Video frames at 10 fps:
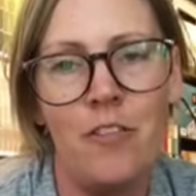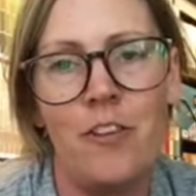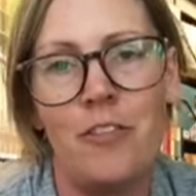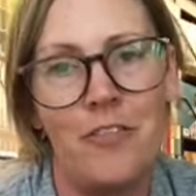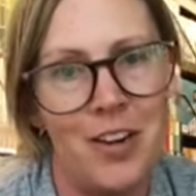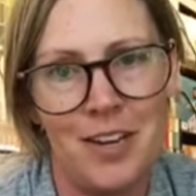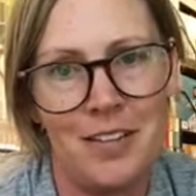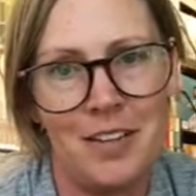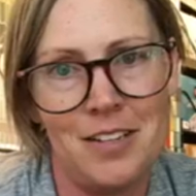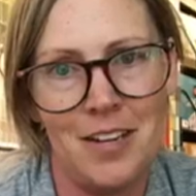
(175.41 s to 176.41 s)
for a very
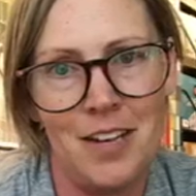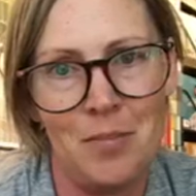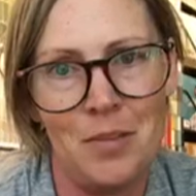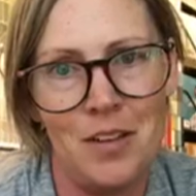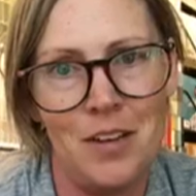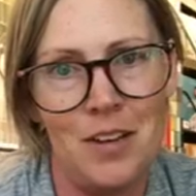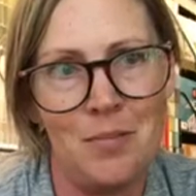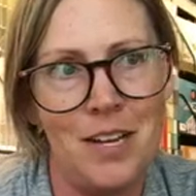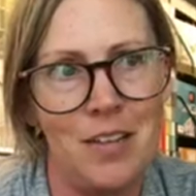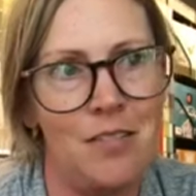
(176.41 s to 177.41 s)
long time.
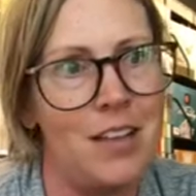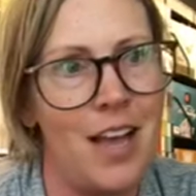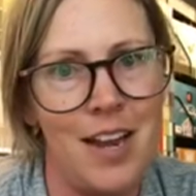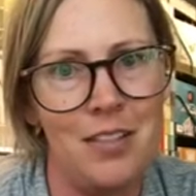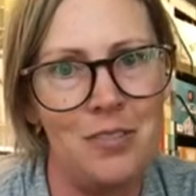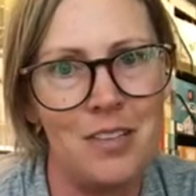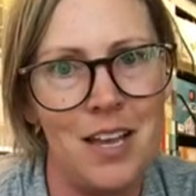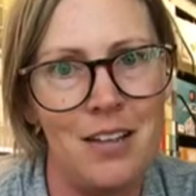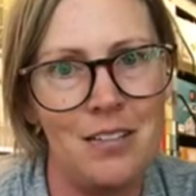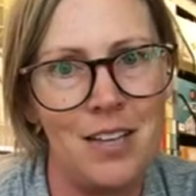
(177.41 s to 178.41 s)
I kind of lose
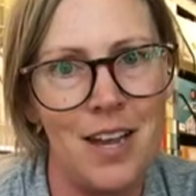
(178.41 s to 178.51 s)
count,